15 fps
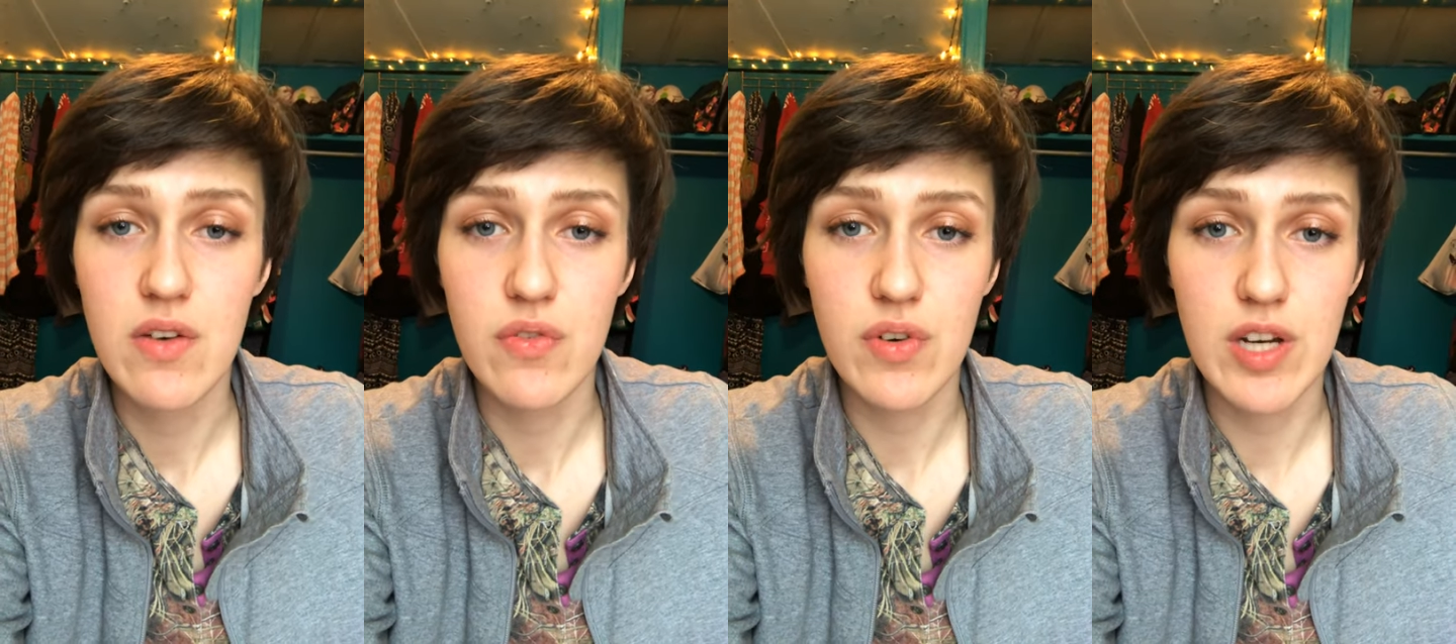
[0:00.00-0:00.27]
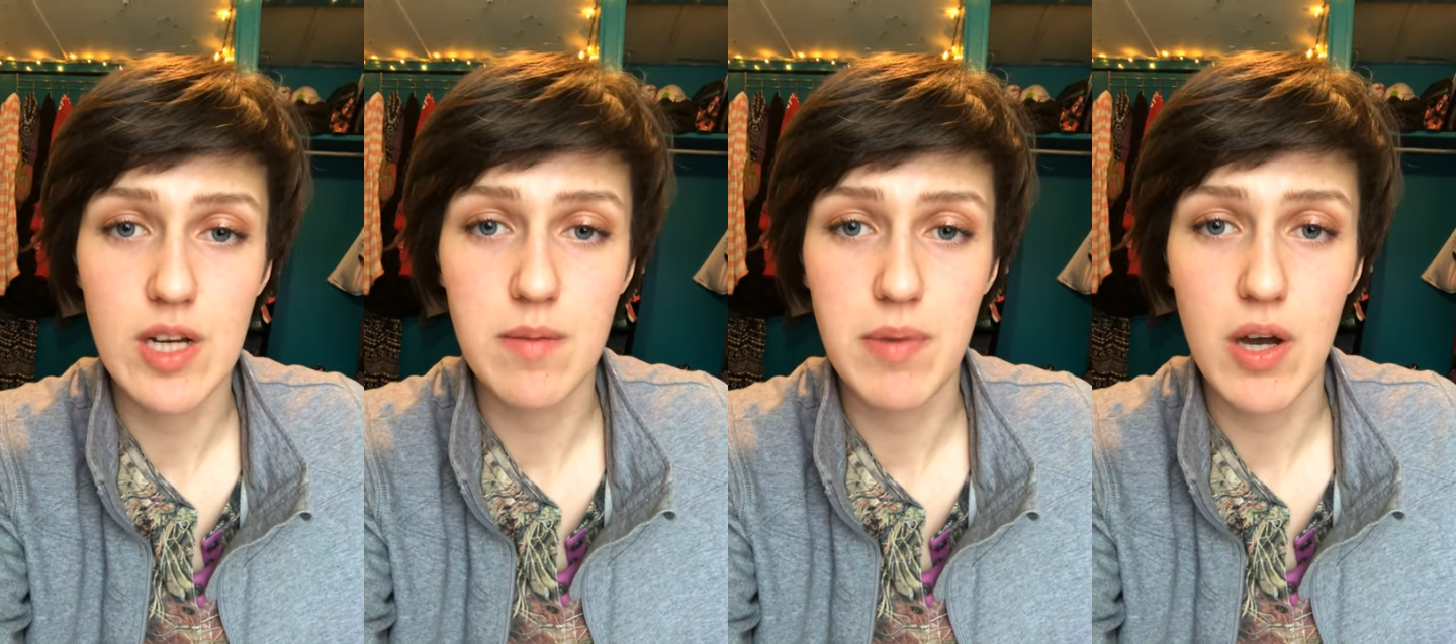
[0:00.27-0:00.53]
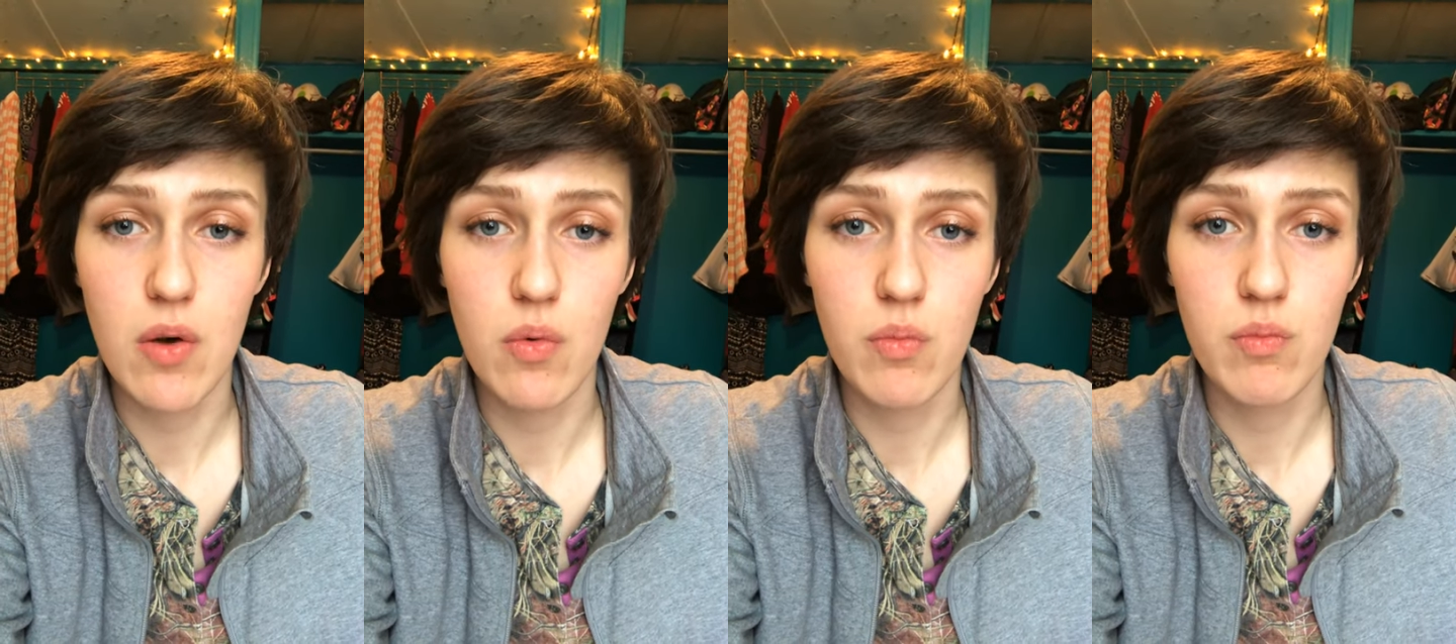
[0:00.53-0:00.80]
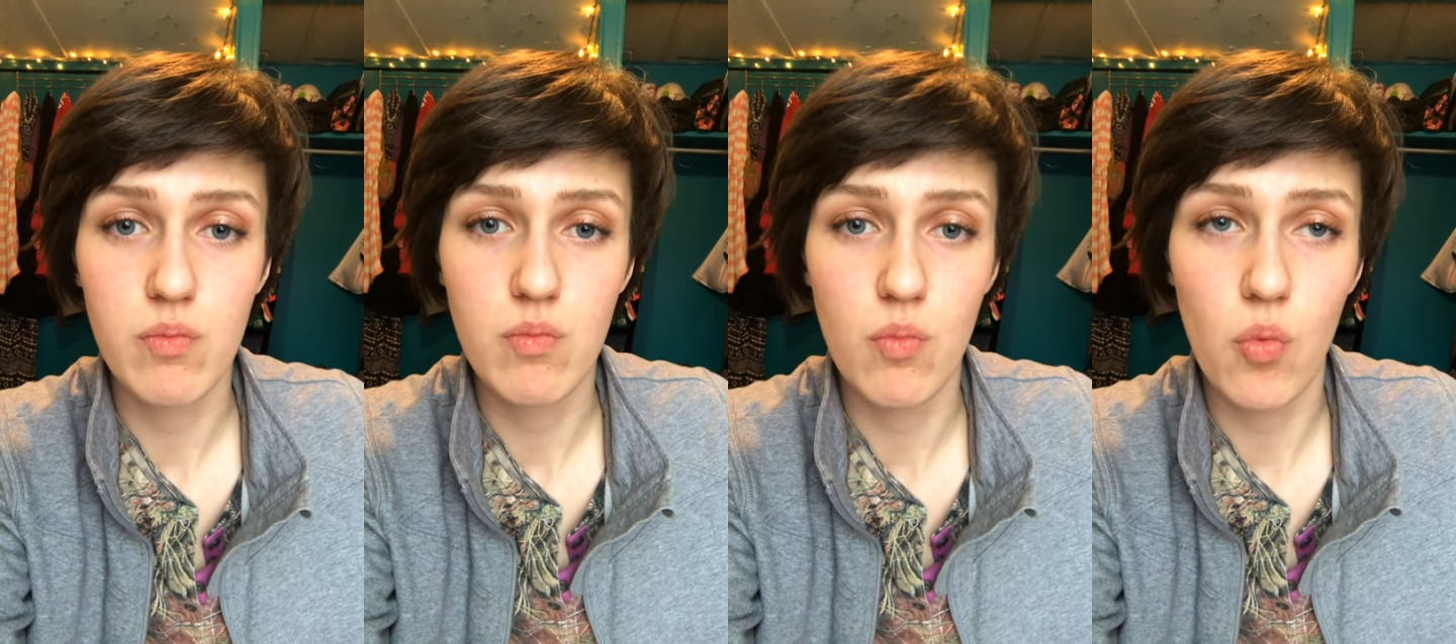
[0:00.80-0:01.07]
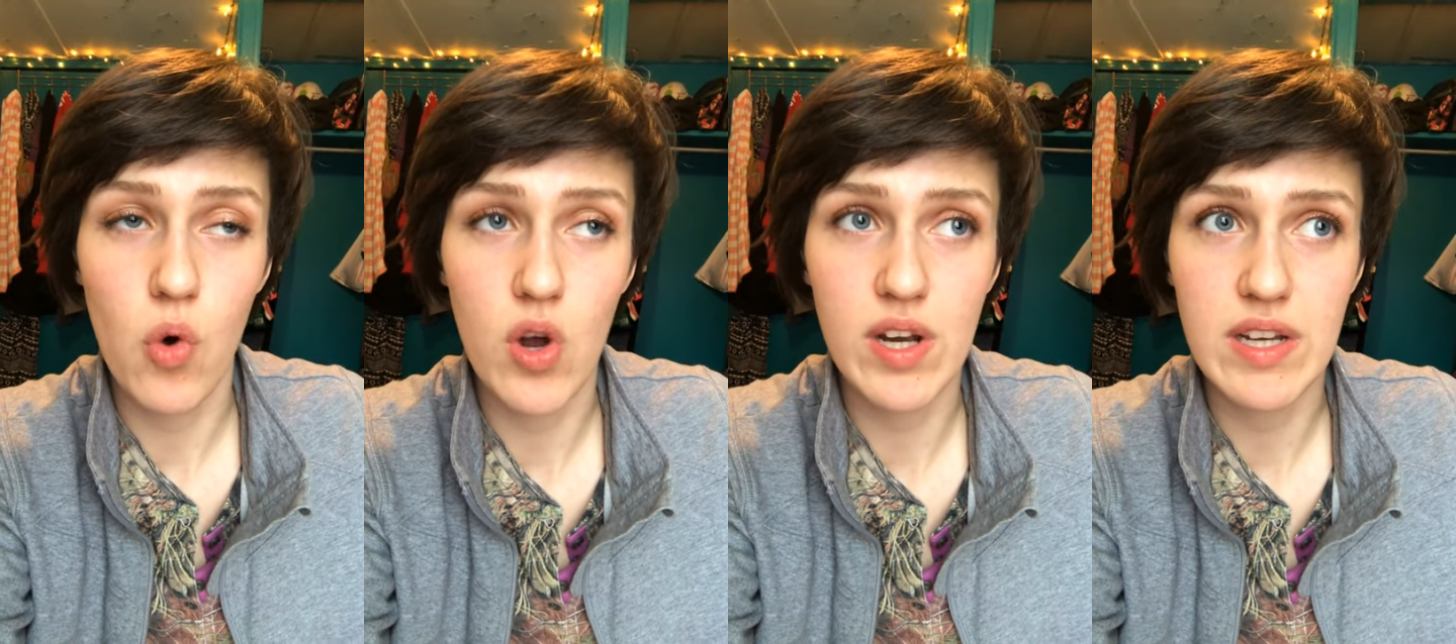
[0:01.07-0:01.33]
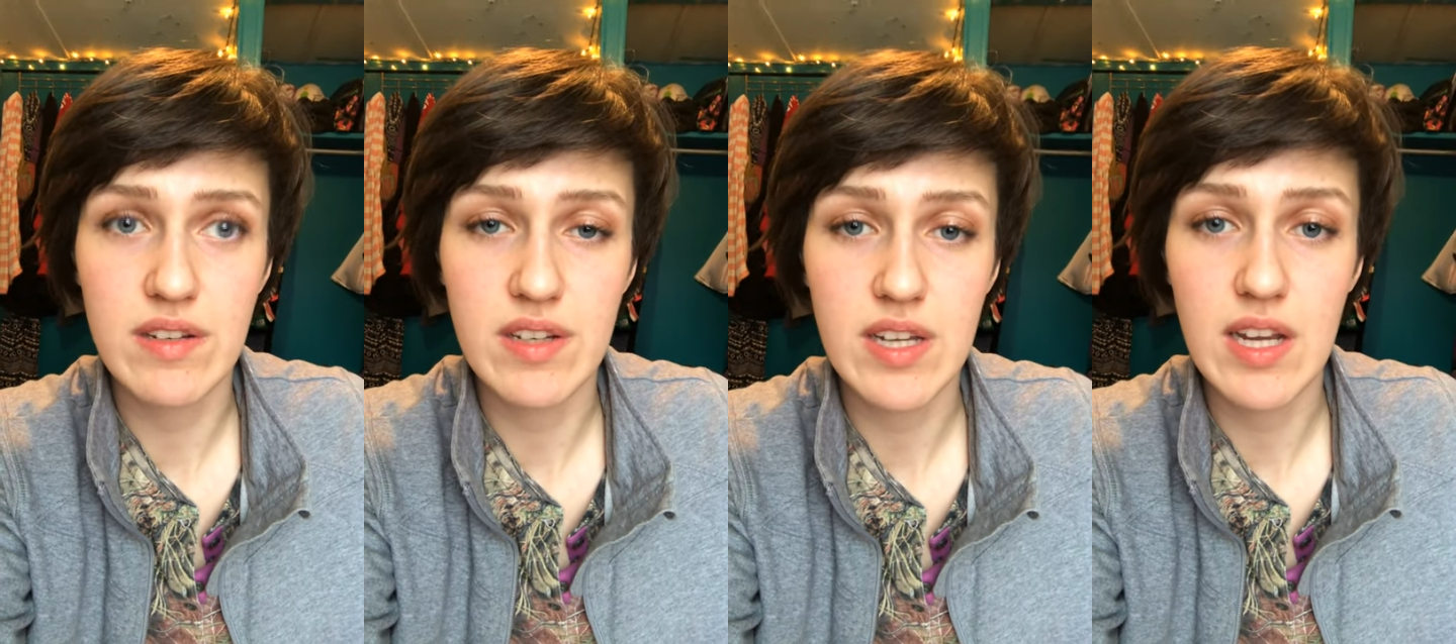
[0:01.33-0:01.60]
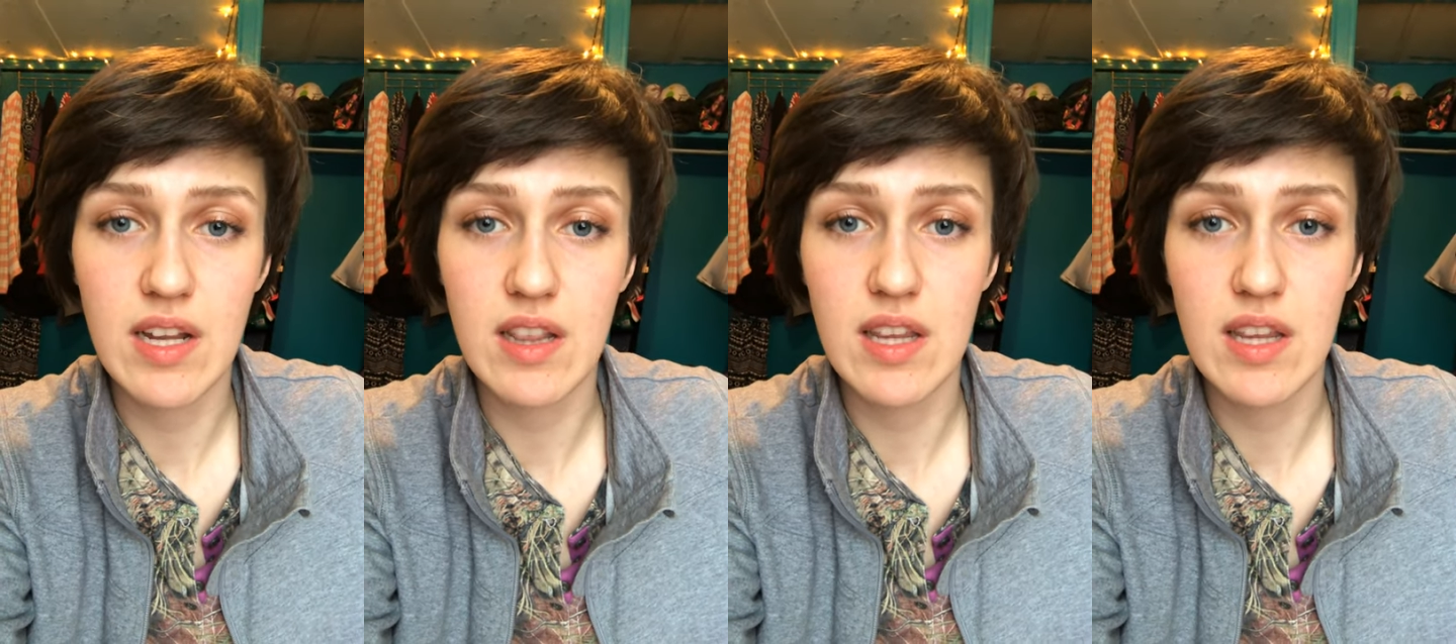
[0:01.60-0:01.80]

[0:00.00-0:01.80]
forget about wanting to eat